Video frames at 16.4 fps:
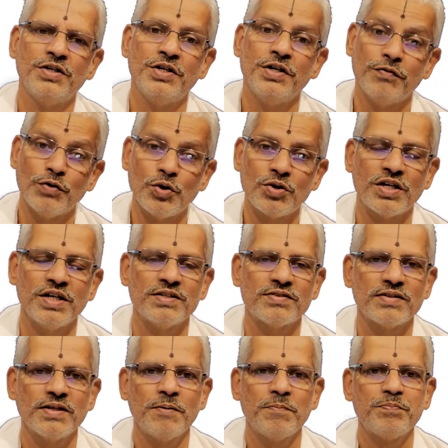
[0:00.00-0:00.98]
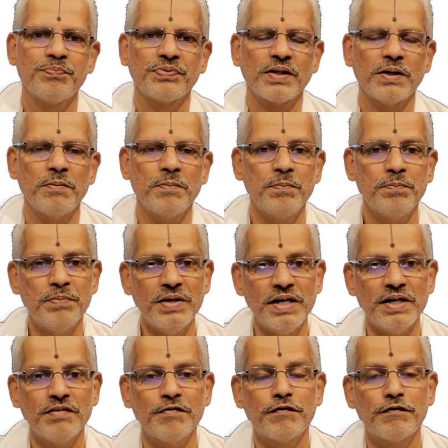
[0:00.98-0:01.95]
devotees
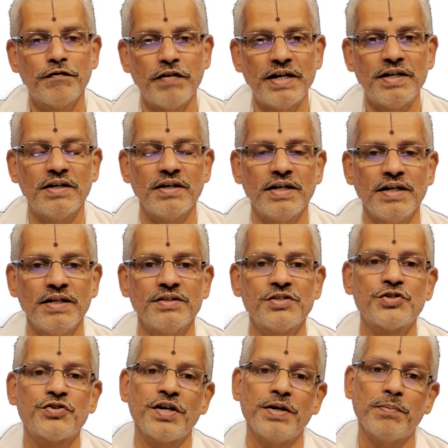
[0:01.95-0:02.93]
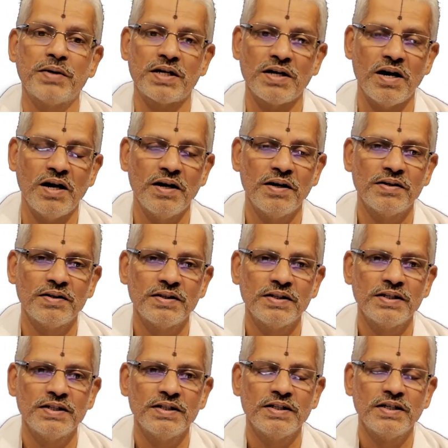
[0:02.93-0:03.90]
being fed in Sri Matha,
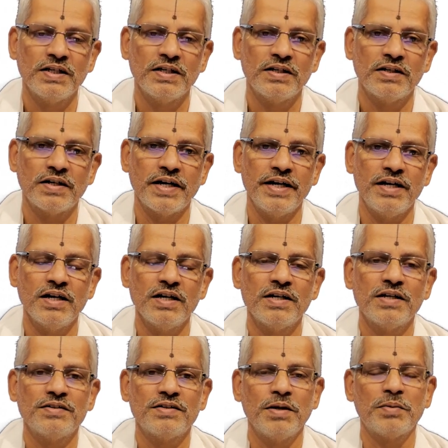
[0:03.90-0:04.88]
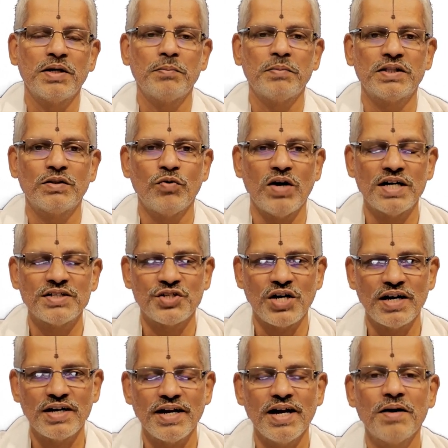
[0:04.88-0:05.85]
right? Sriman
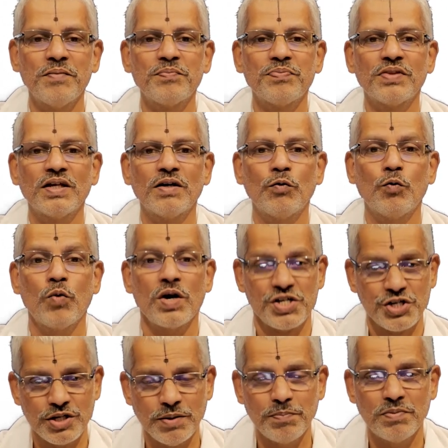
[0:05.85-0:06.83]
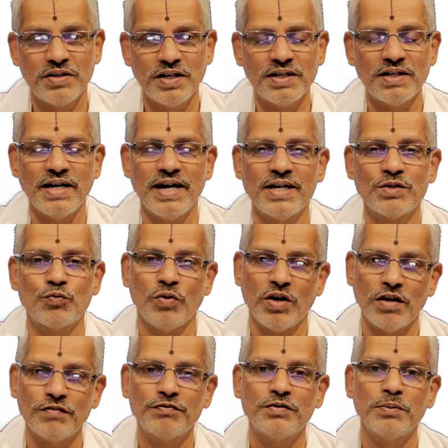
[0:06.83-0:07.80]
Madhvacharya worshipped it as
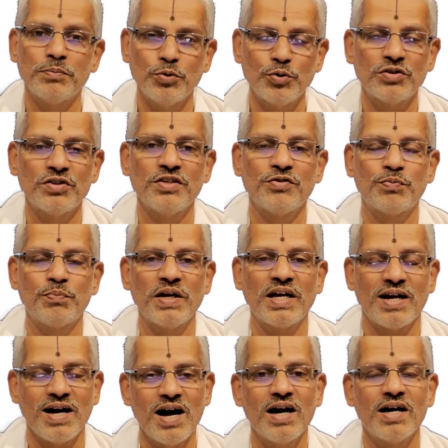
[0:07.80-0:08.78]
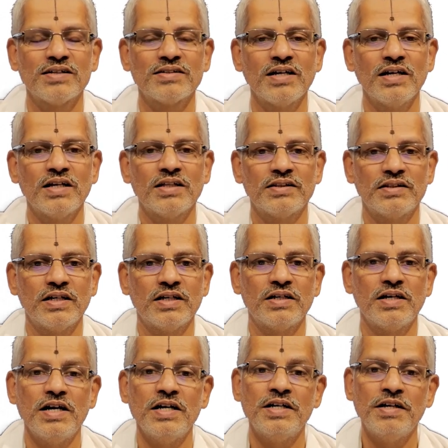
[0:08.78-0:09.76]
one of the Moorthis because
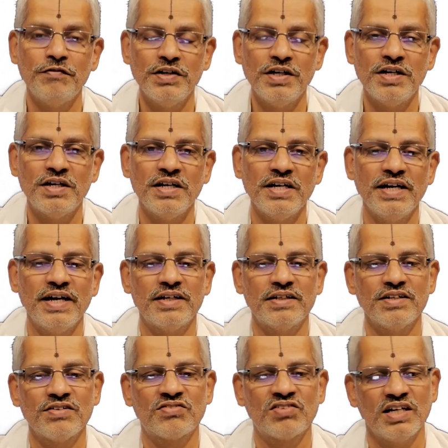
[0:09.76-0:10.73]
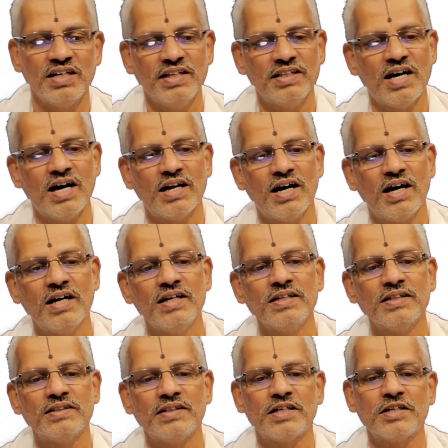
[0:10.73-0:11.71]
the divinity and the Sannidhana
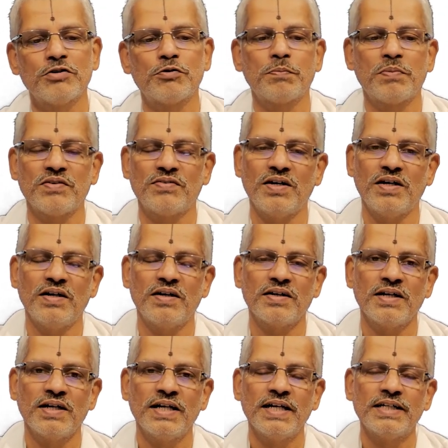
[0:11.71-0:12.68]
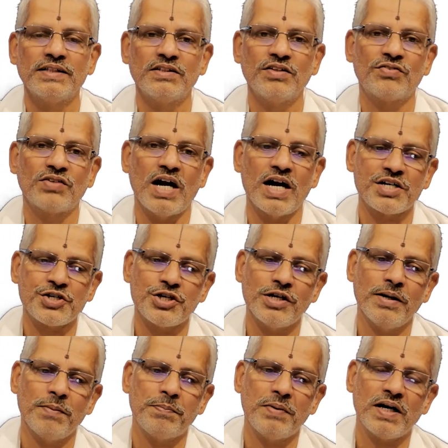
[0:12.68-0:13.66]
that is present. This
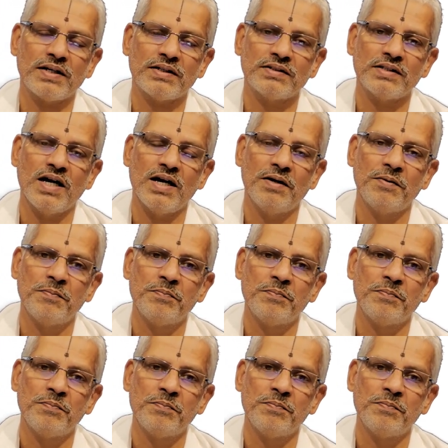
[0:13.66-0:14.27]
Akshaya Patra